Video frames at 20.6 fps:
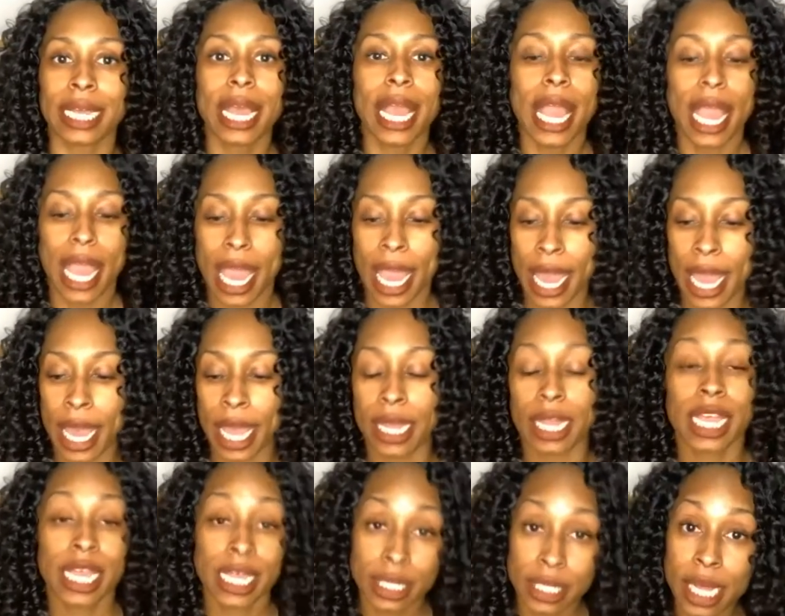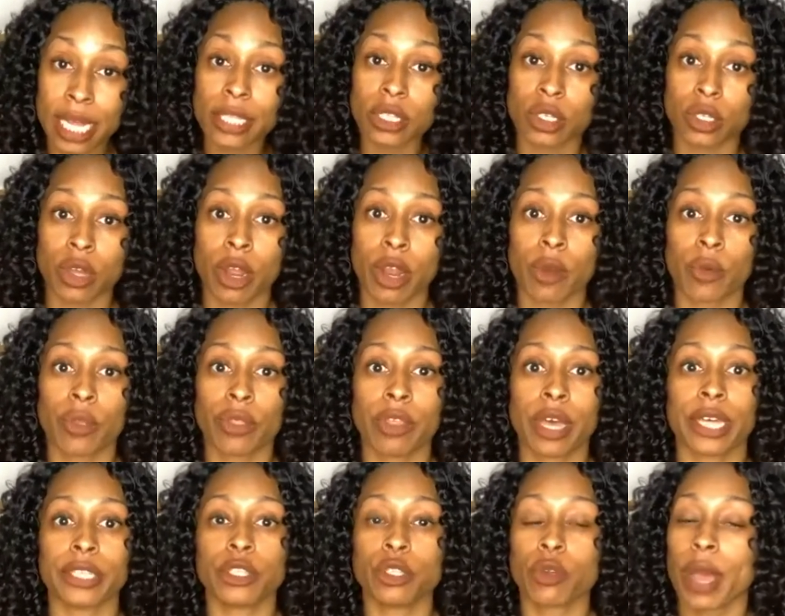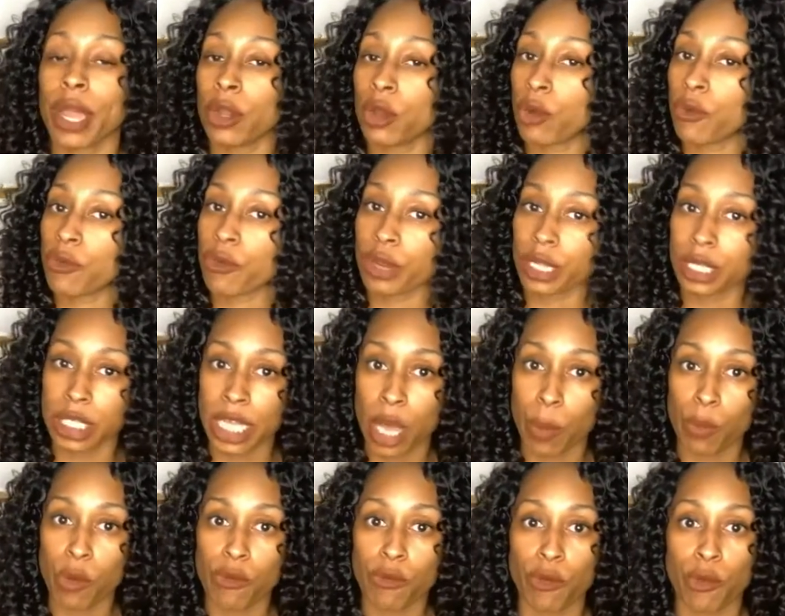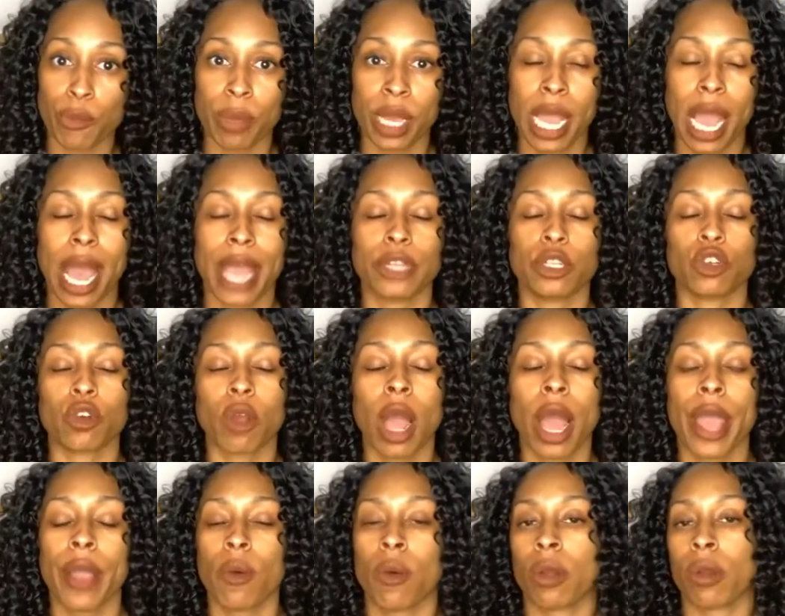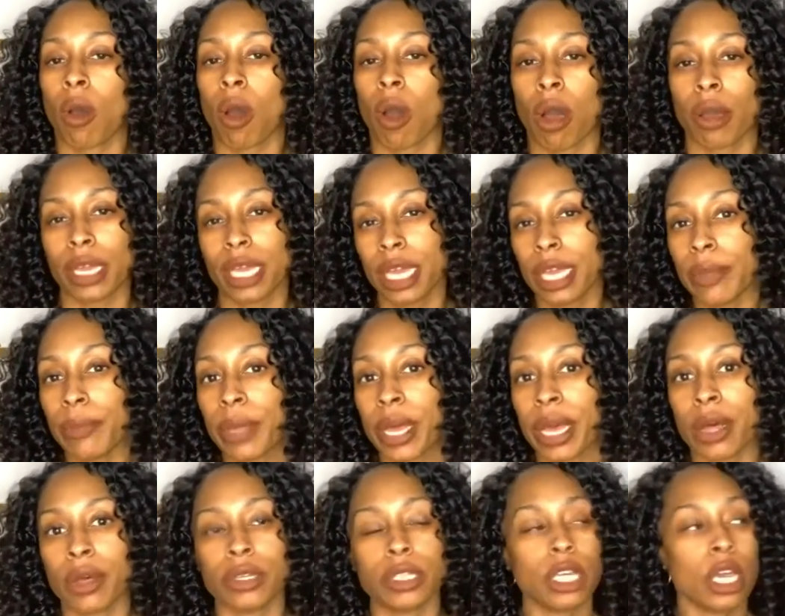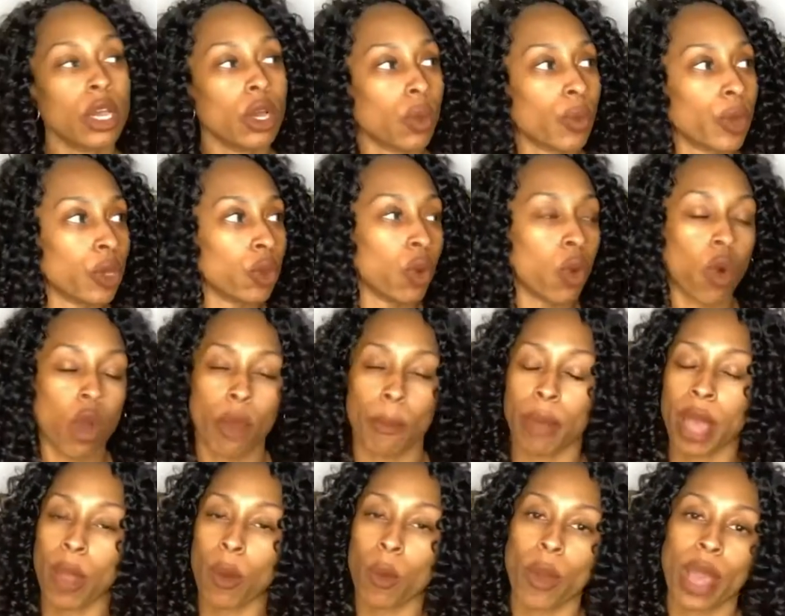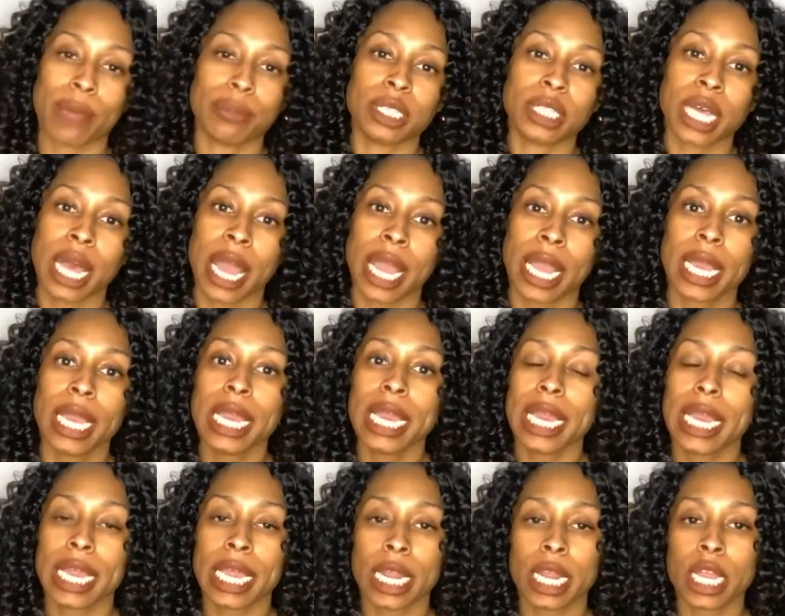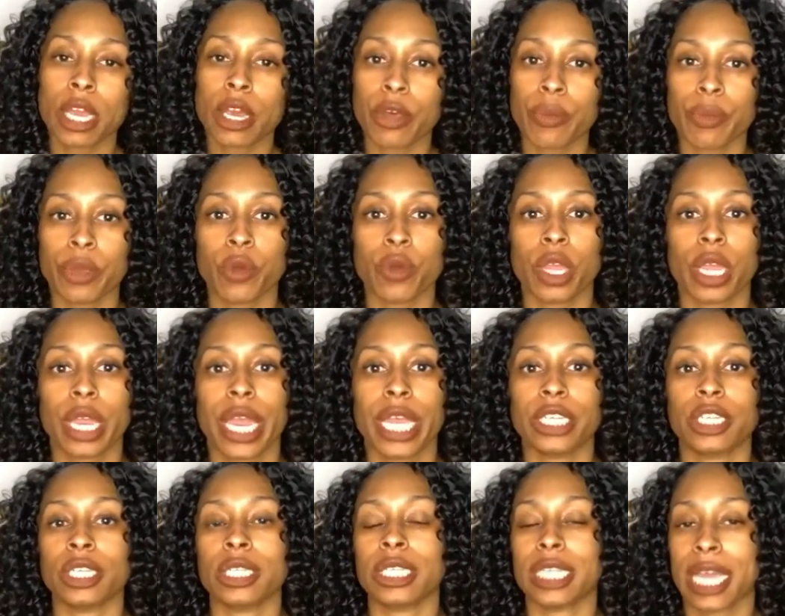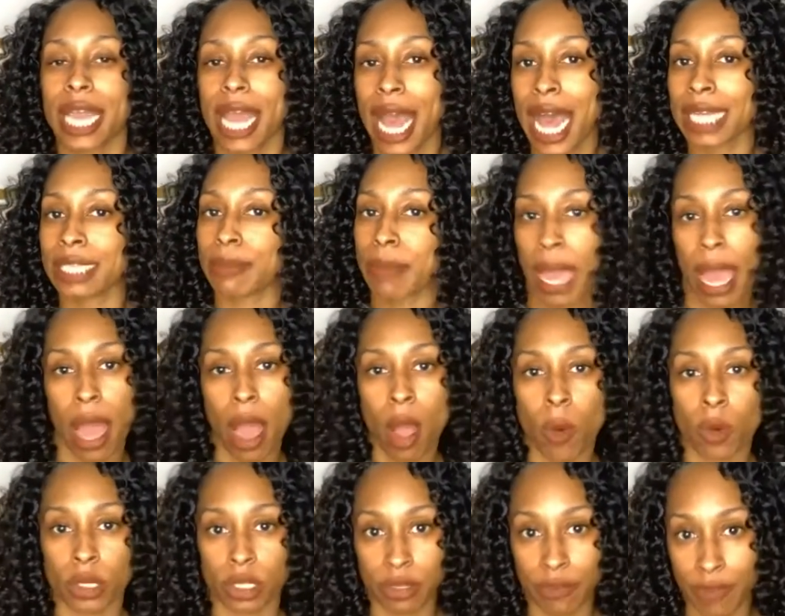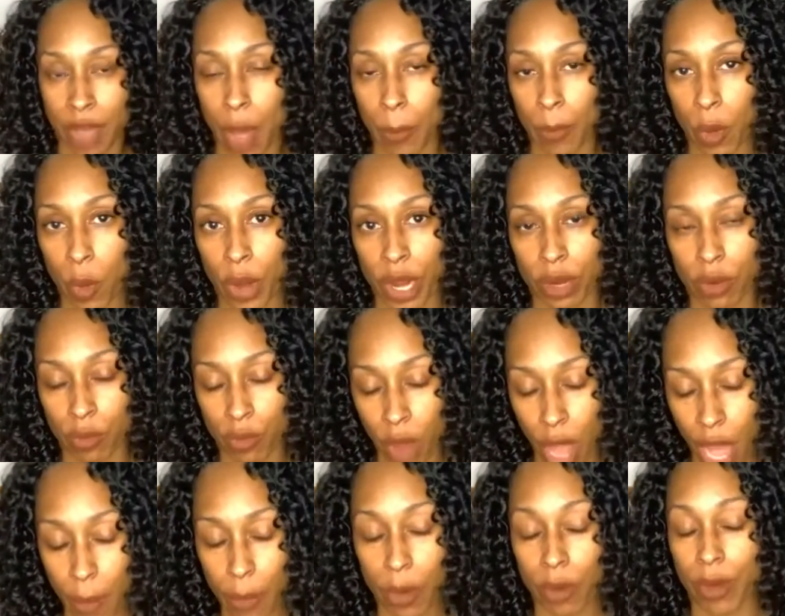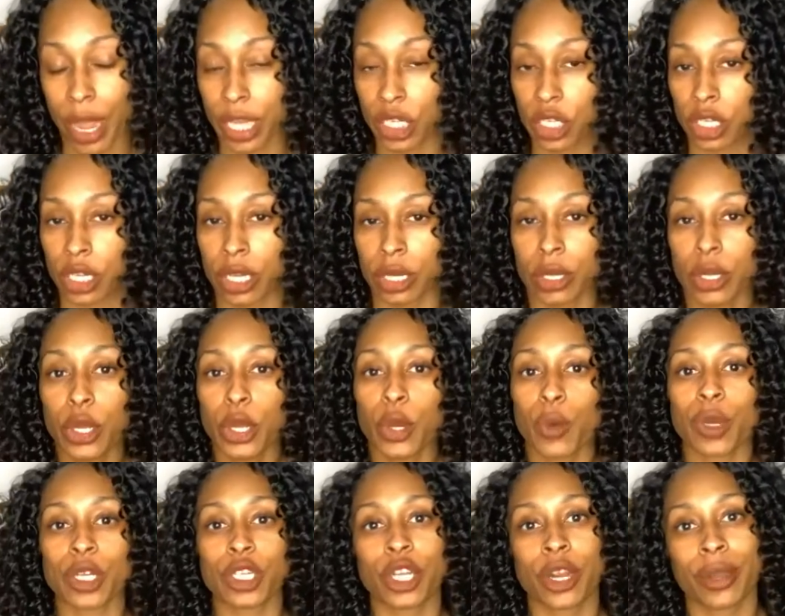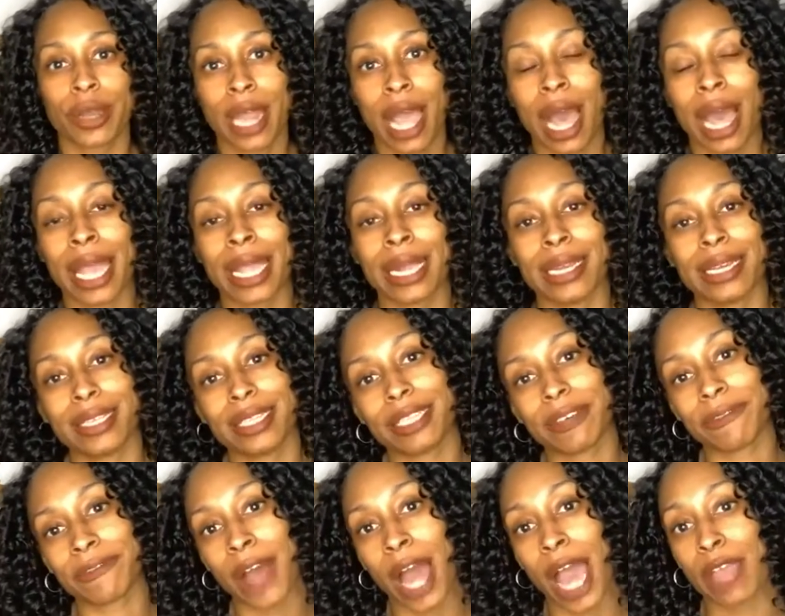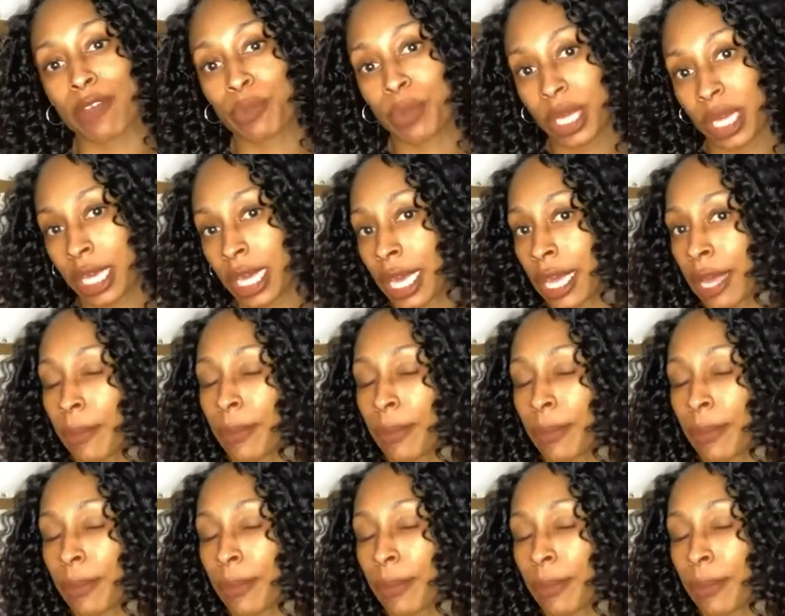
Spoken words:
And it does start with us. So I know, for example, for me, I try on all emails, when you go on my website, any communications, it has my hours of operation, which are 9 to 5 p.m.